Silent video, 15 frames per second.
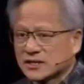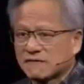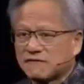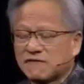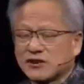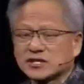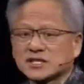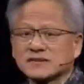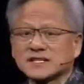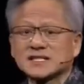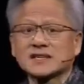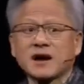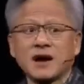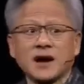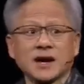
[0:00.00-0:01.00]
is the first of
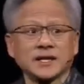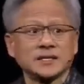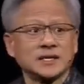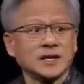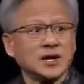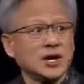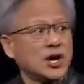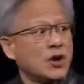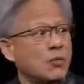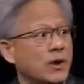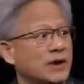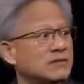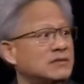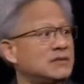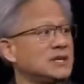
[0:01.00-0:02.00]
its kind
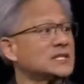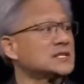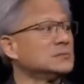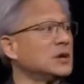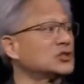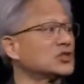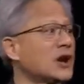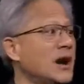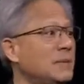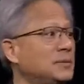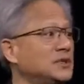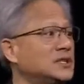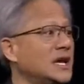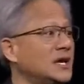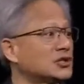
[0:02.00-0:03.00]
where this much
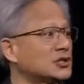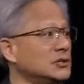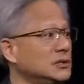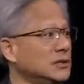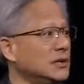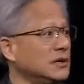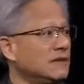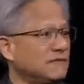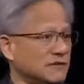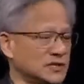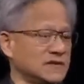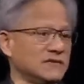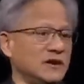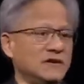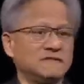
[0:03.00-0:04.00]
computation,
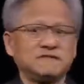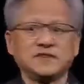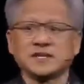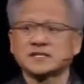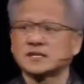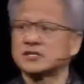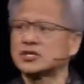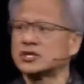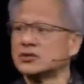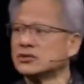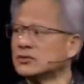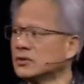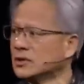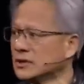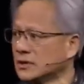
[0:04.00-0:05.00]
first of all, fits
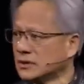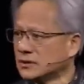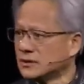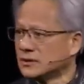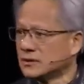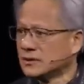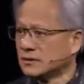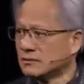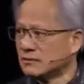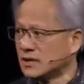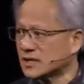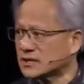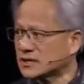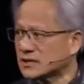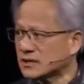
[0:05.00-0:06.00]
into
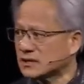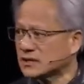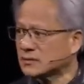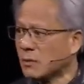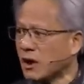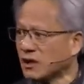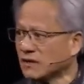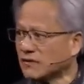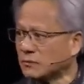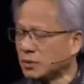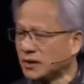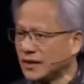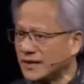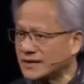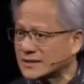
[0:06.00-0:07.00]
this small of
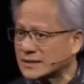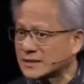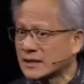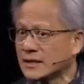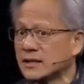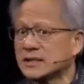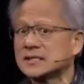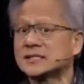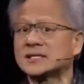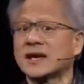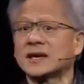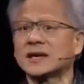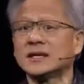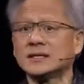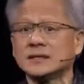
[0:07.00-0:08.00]
a place.
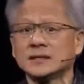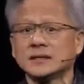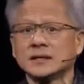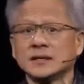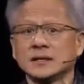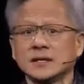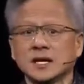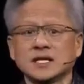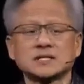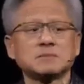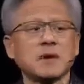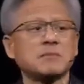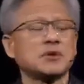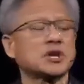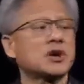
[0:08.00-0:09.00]
Second,
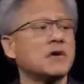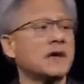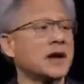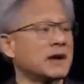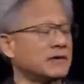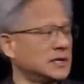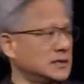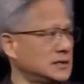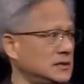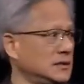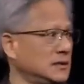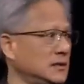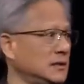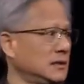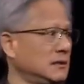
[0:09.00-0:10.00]
it's memory
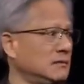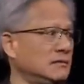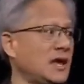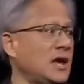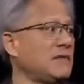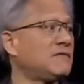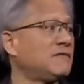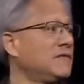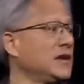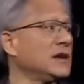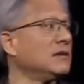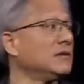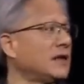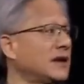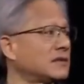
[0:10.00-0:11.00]
coherent. They
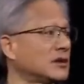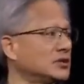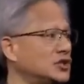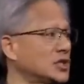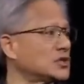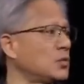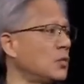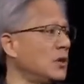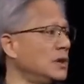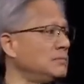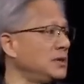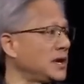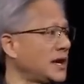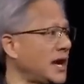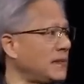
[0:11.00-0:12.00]
feel like they're just
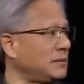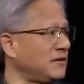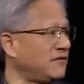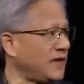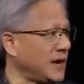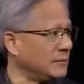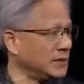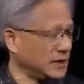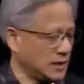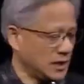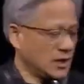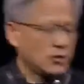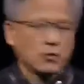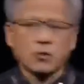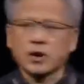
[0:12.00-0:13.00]
one big happy
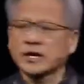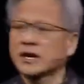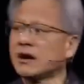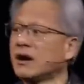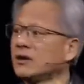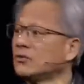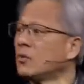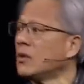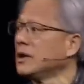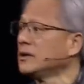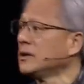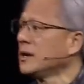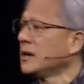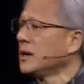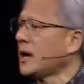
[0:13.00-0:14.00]
family working on
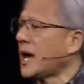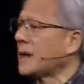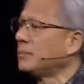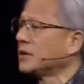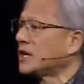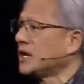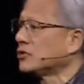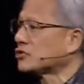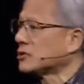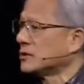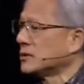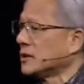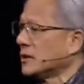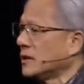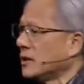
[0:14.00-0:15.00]
one
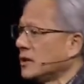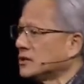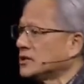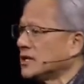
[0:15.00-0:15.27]
application